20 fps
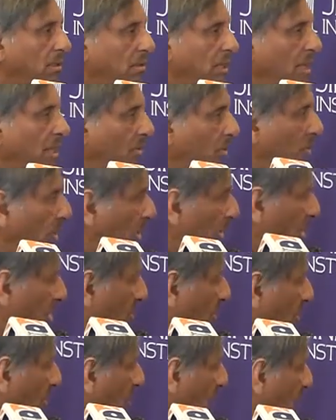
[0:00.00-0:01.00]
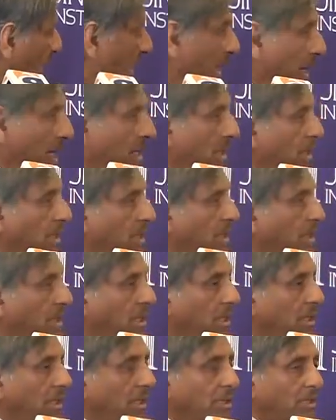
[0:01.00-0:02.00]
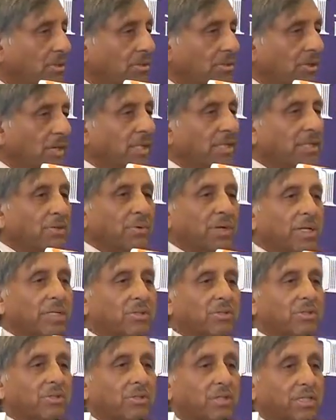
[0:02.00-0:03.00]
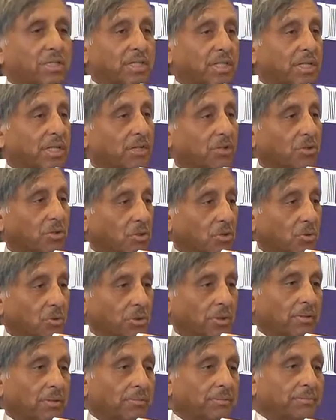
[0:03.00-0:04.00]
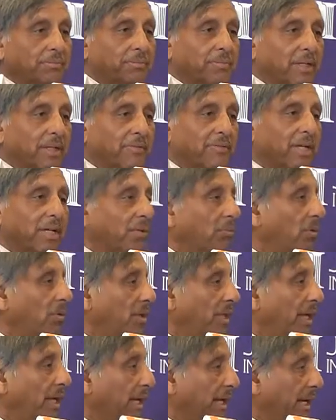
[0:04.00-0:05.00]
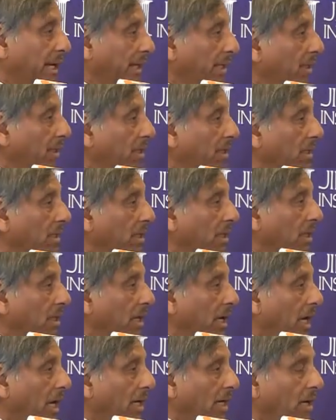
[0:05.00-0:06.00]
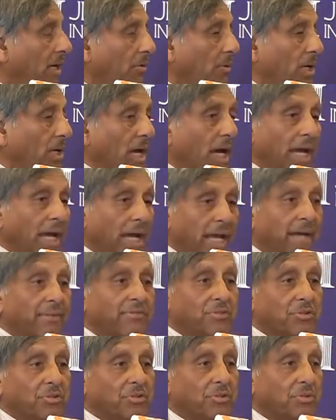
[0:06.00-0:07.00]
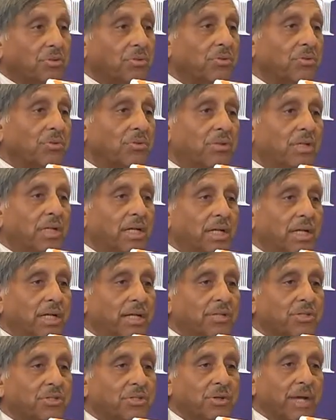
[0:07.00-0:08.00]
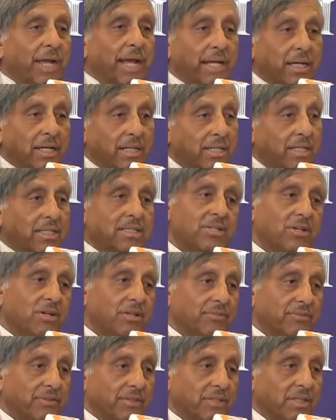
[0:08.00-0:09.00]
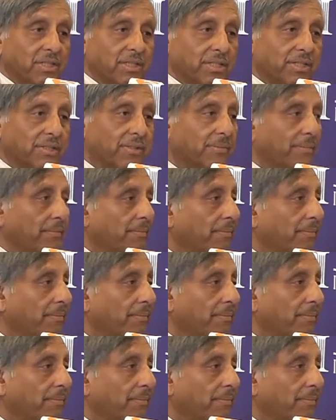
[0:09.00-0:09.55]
I said, what? Why? So he said, well, Sundarji and Roon have done what they can. And now what I have to do is to end this confrontation.